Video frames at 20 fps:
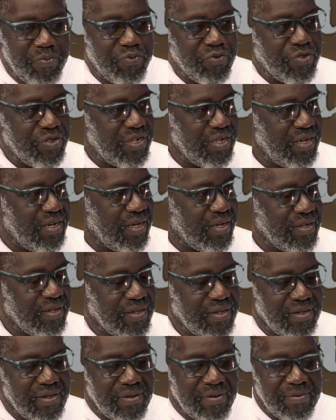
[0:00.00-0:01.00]

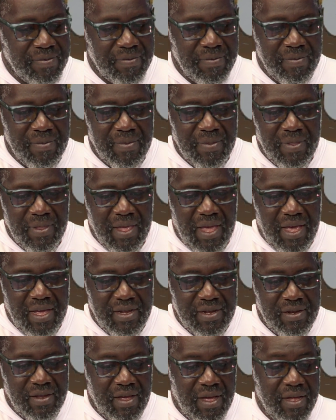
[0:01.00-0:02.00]
procedures.
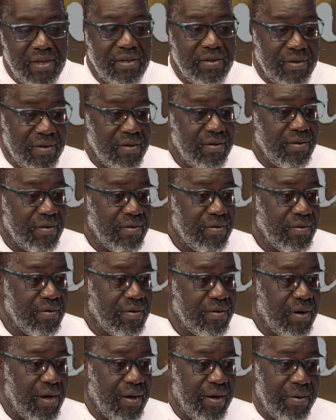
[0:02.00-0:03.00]
And
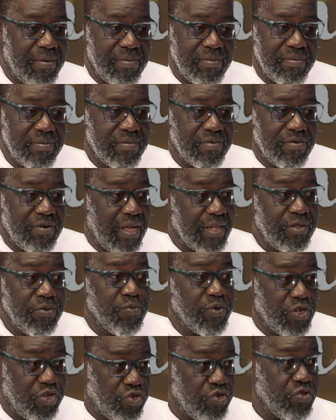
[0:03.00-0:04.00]
granted,
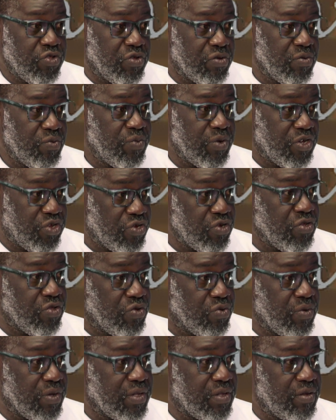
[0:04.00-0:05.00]
we should
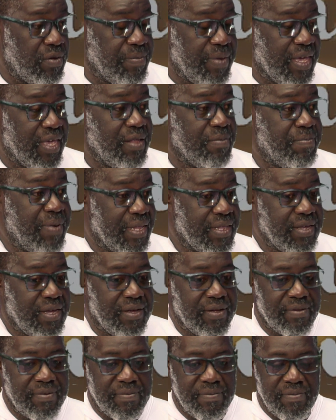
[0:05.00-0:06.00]
do it to make it
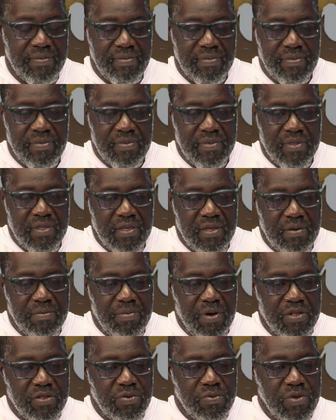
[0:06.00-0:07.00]
better.
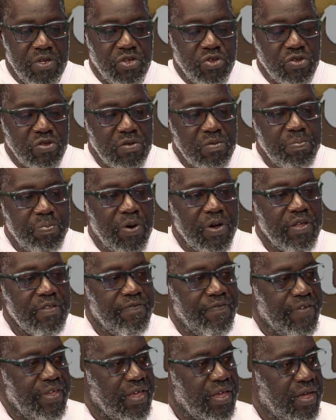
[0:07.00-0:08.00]
But we shouldn't point
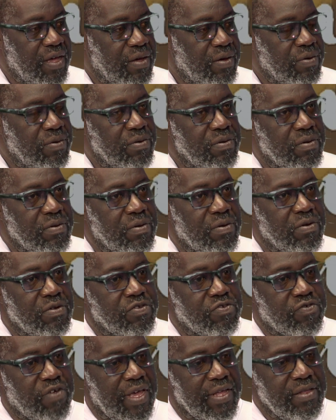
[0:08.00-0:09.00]
finger or
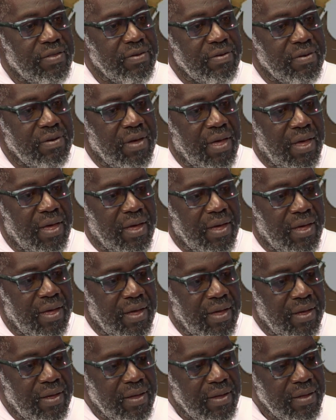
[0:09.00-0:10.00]
try
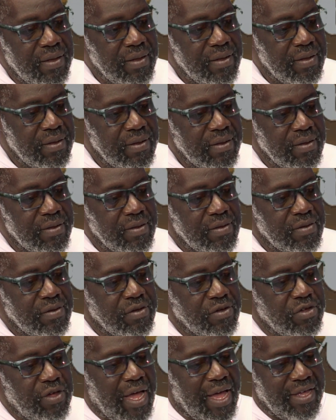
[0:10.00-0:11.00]
to
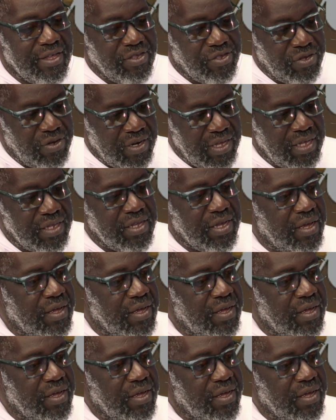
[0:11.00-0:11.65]
isolate